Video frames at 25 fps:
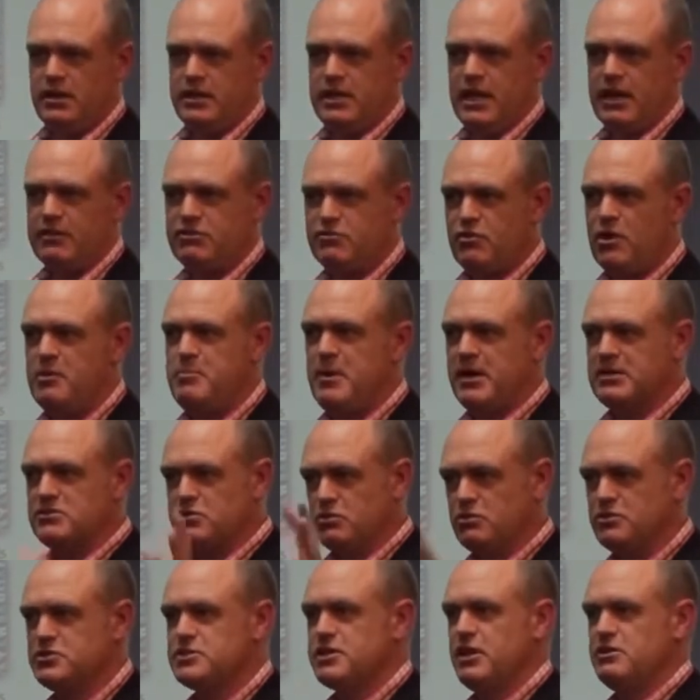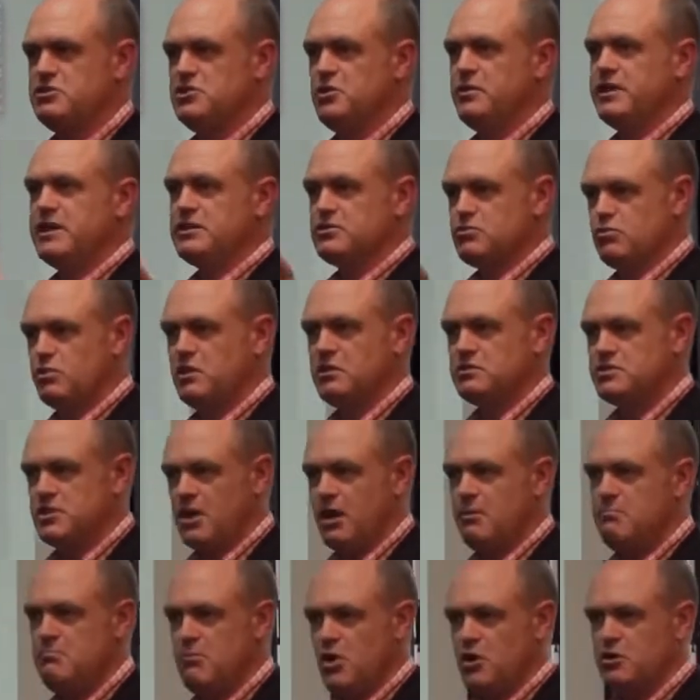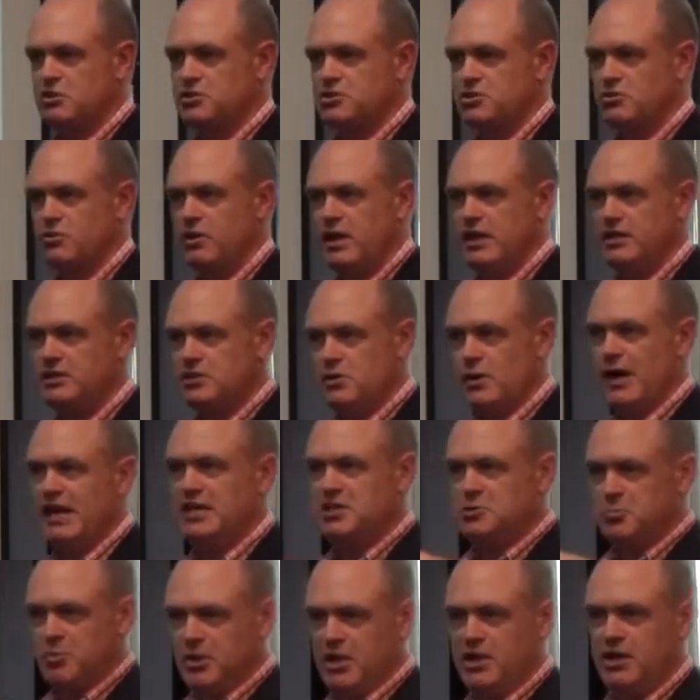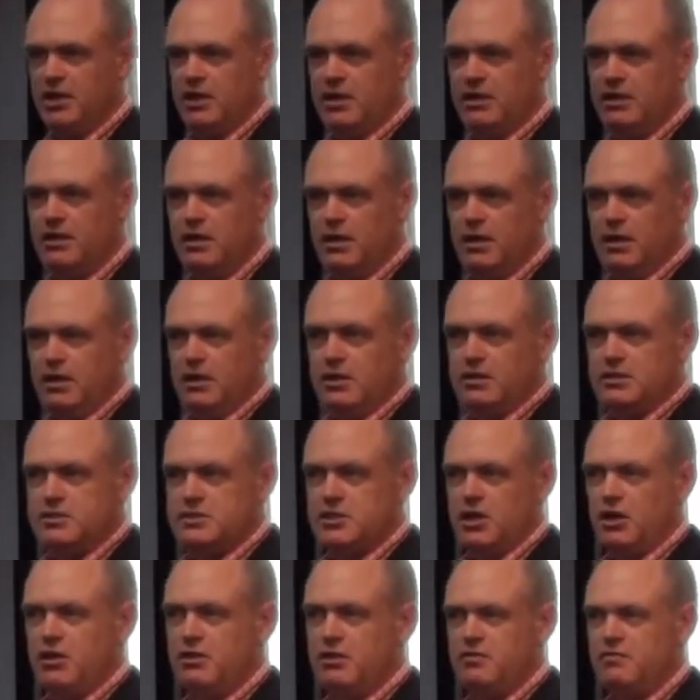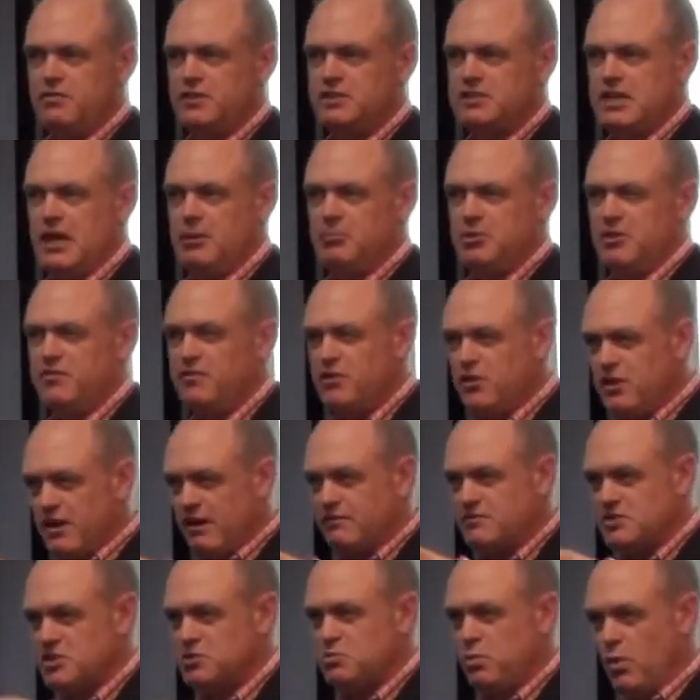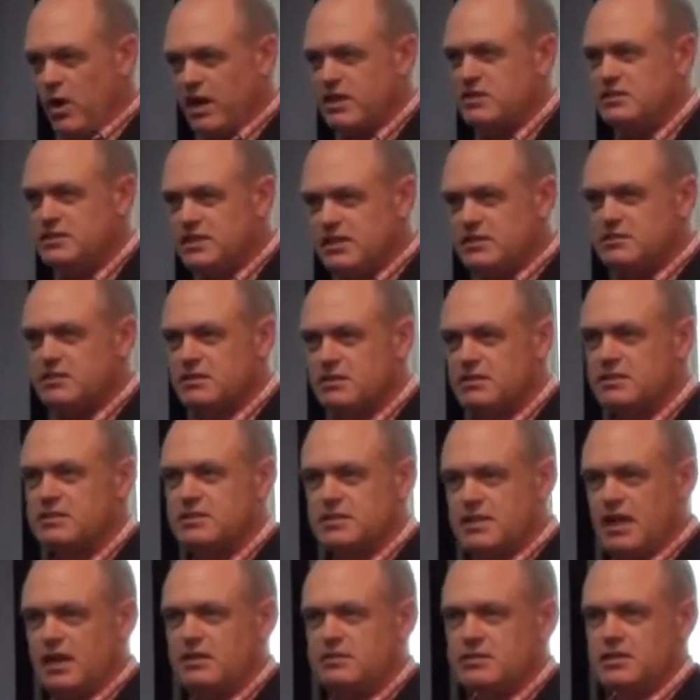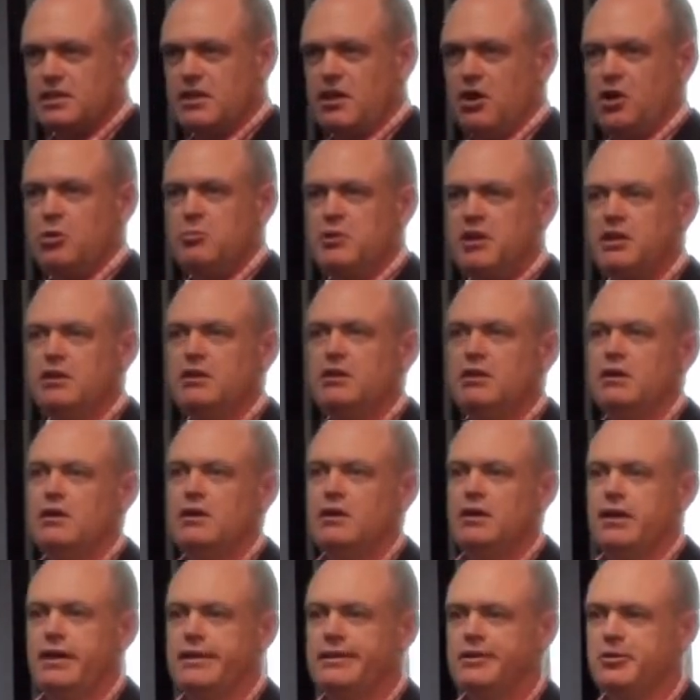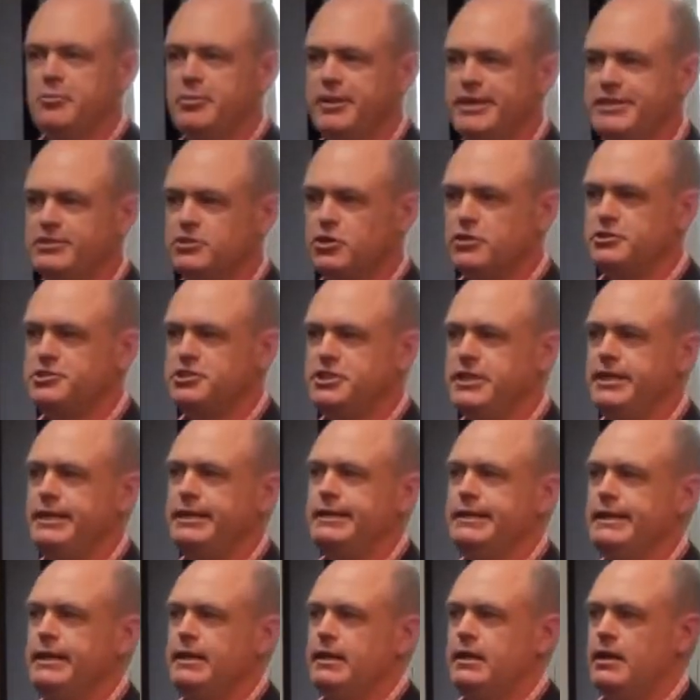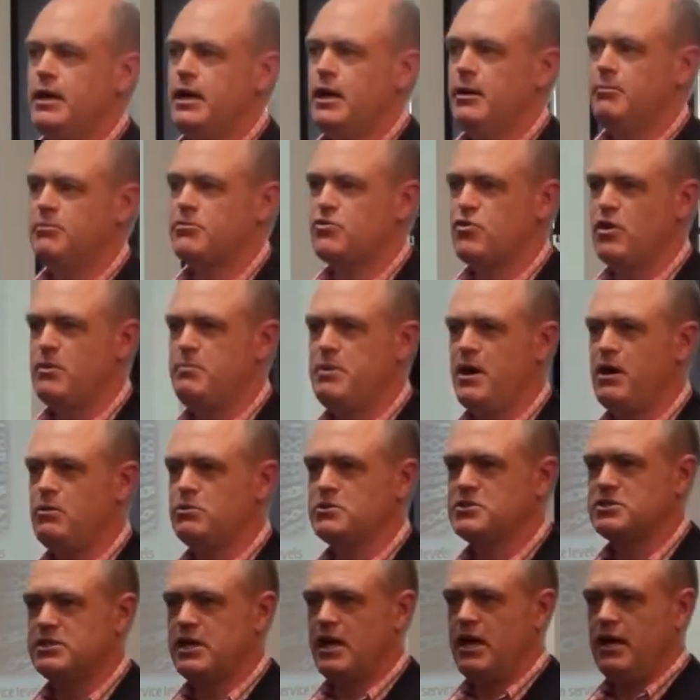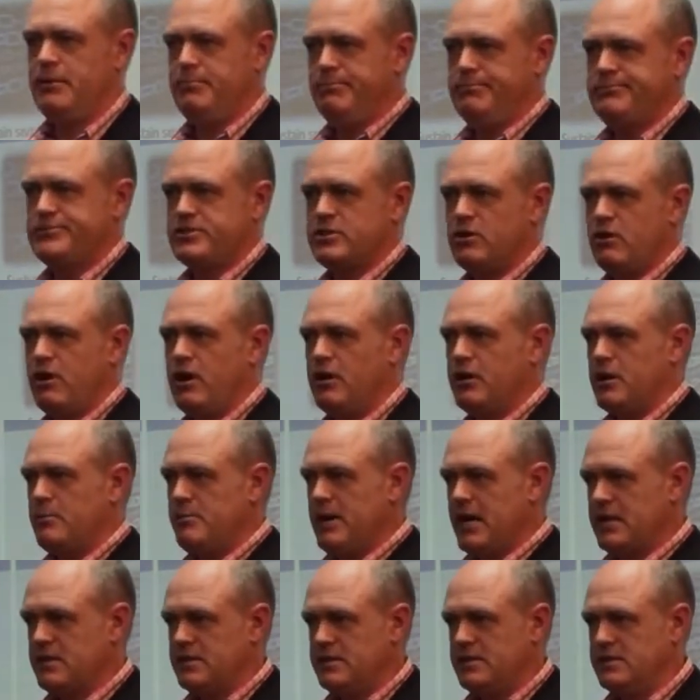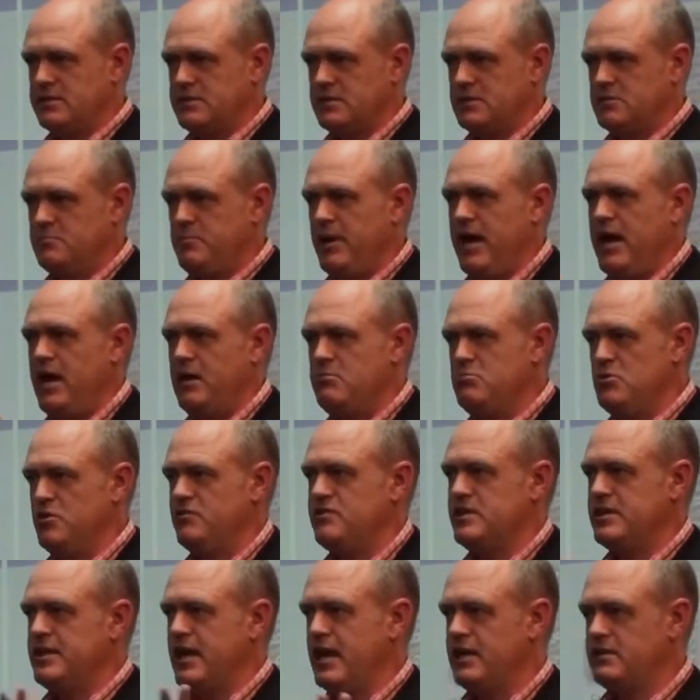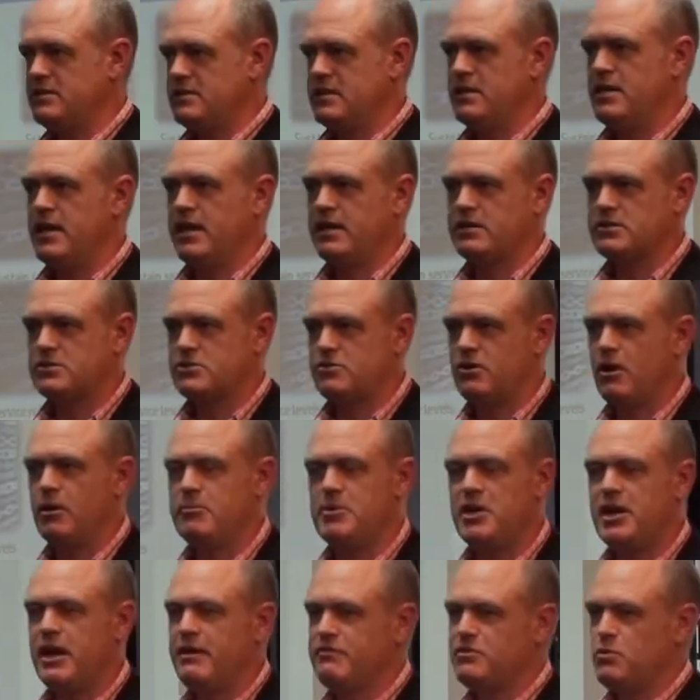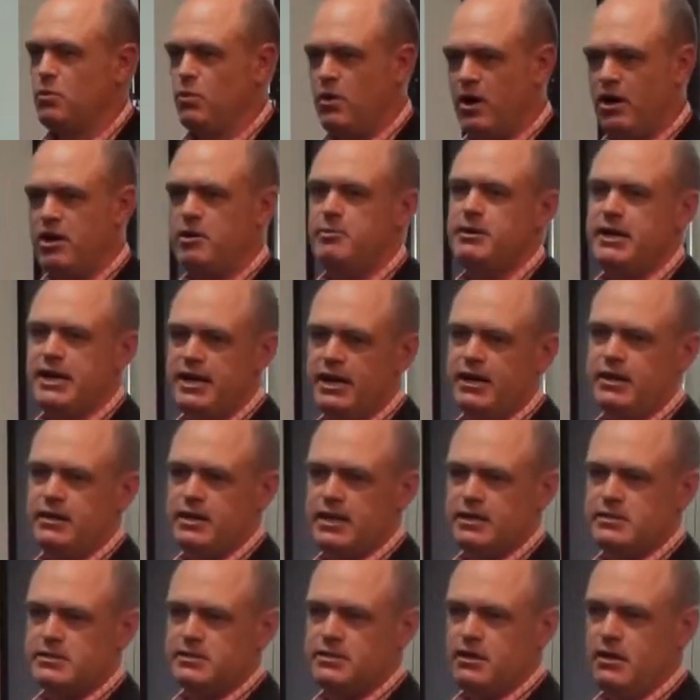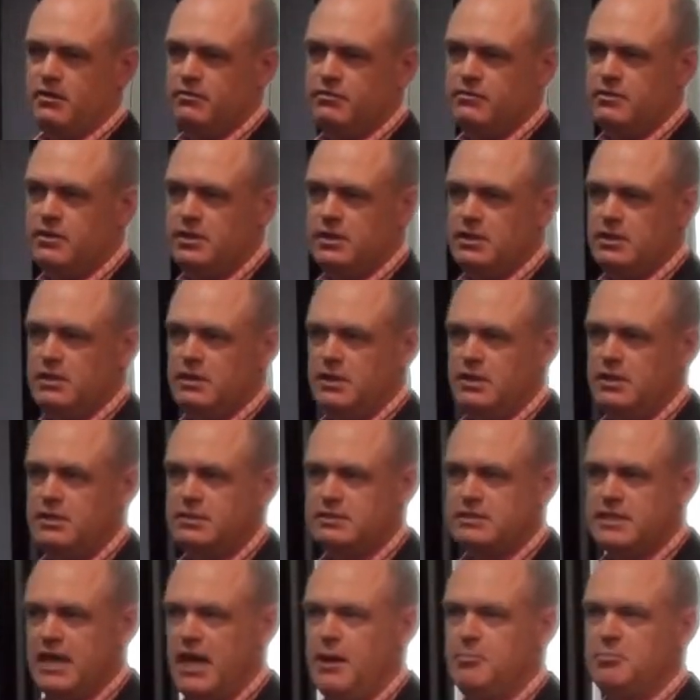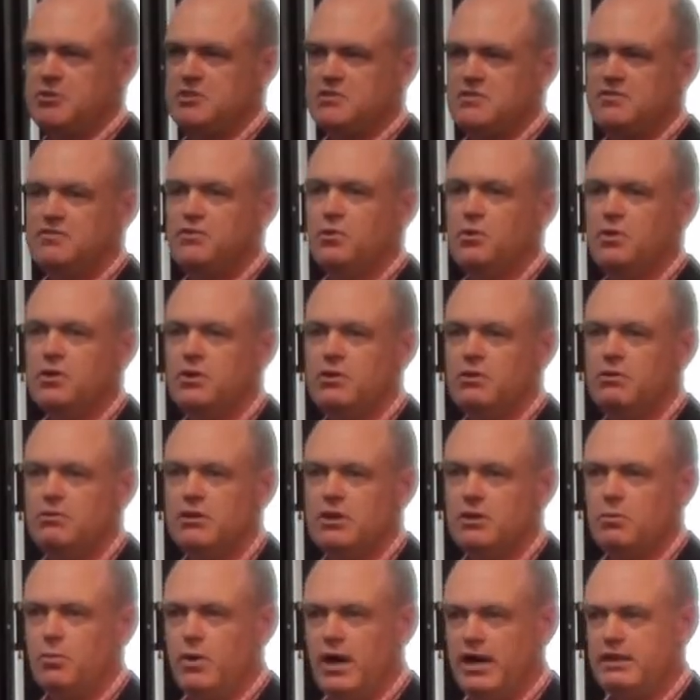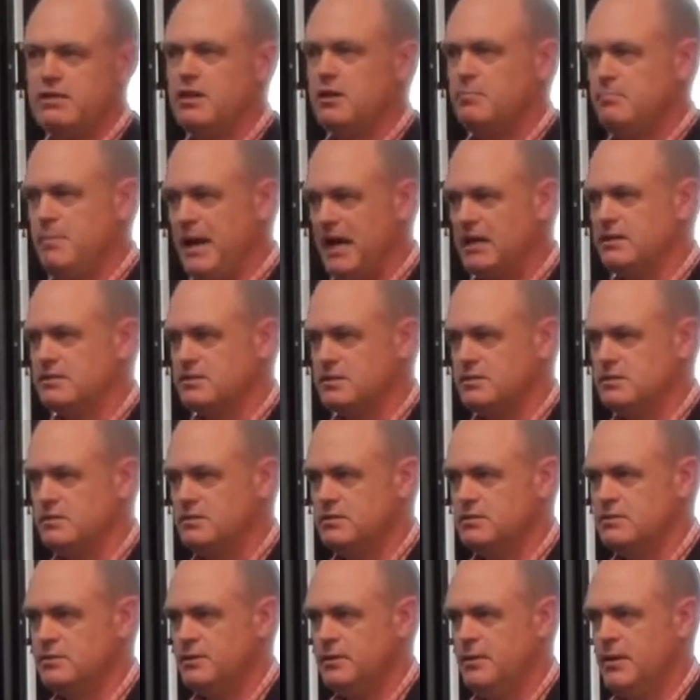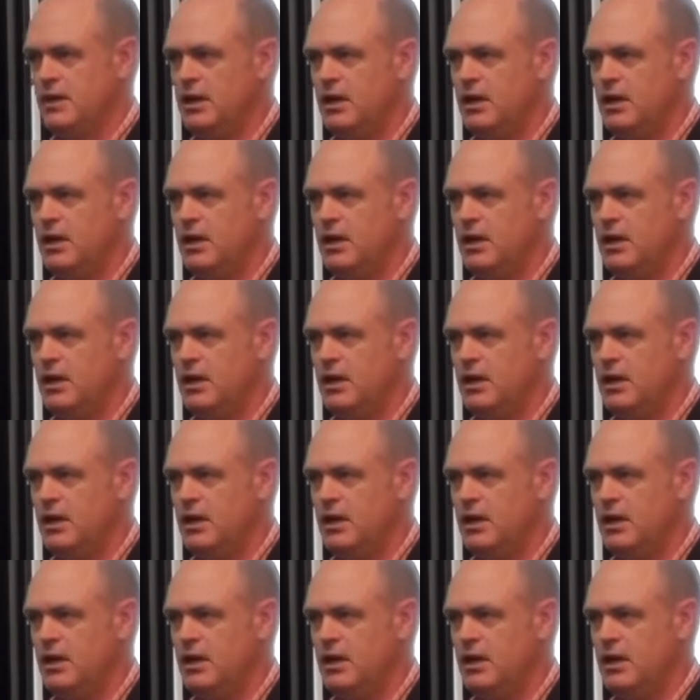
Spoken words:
Now 3PAR is also doing its real-time monitoring to HP, so that, for example, if you have just one disk that starts to go a little bit dodgy, 3PAR will say, sorry, I'm going to mark the disk as bad, move the data to the next drive. You don't have to worry about any of that stuff. It just happens for you in the way that it balances.